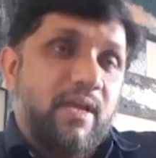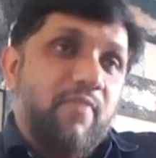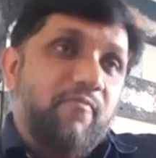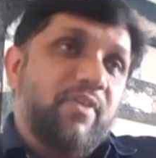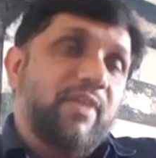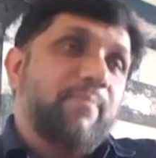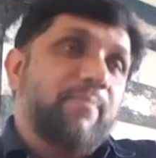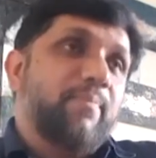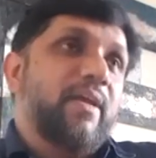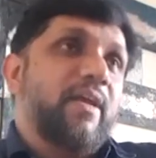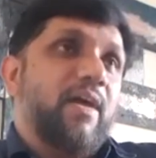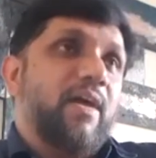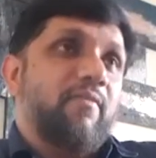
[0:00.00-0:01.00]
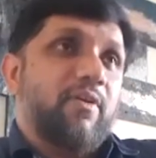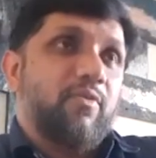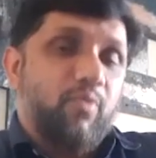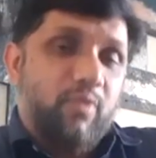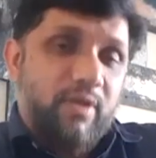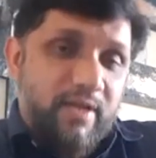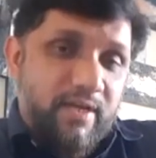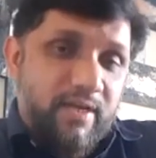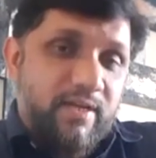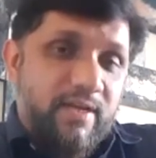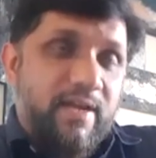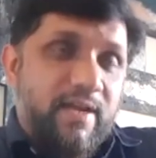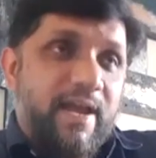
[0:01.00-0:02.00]
we play our role
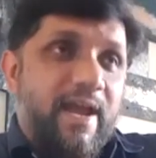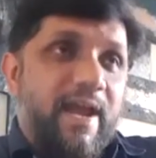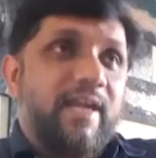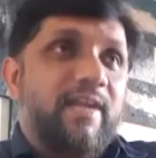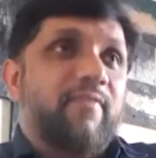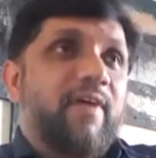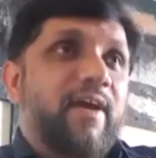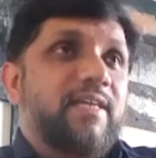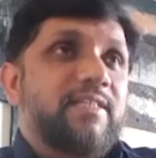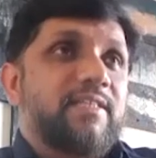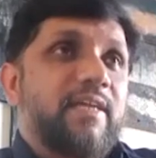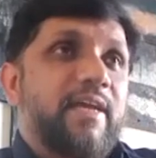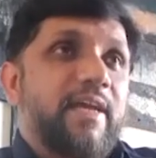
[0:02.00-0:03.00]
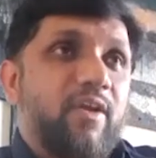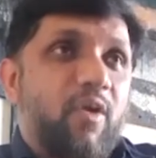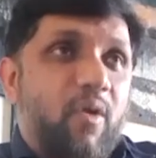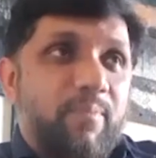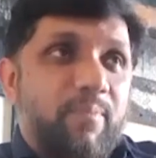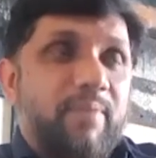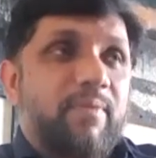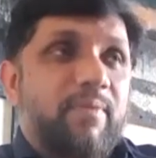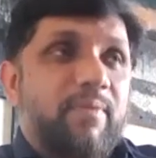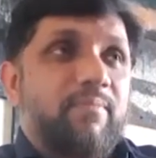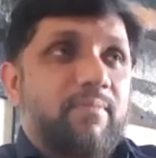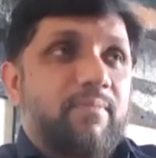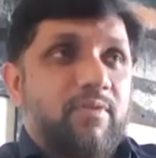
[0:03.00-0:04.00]
here and devise an
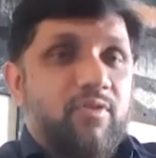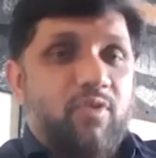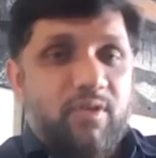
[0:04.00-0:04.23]
optimum